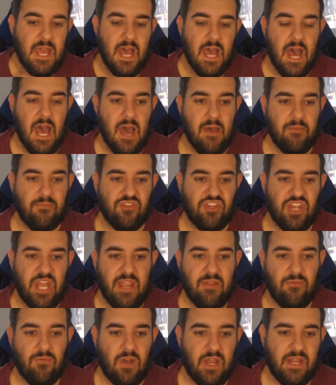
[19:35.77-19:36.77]

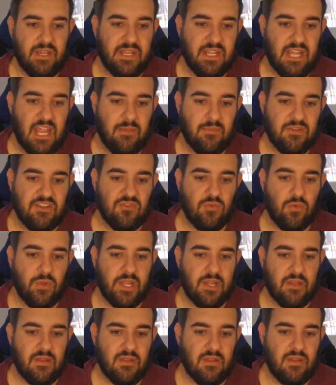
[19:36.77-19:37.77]
JY to Gamer,
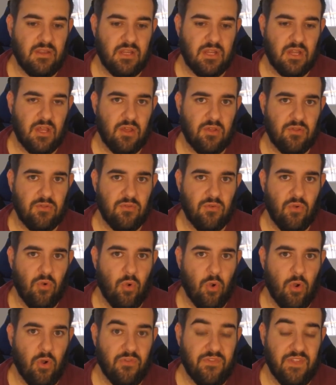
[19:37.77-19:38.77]
Twit, you know,
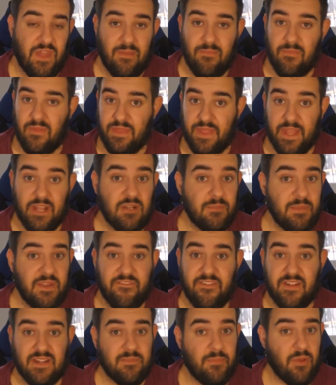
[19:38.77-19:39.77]
all them, they're going to be
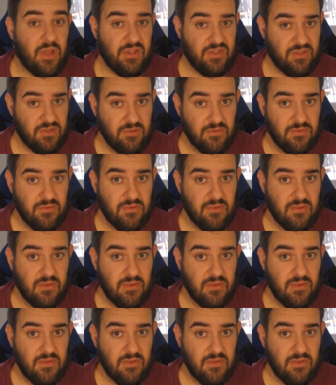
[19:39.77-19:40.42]
affected by it too.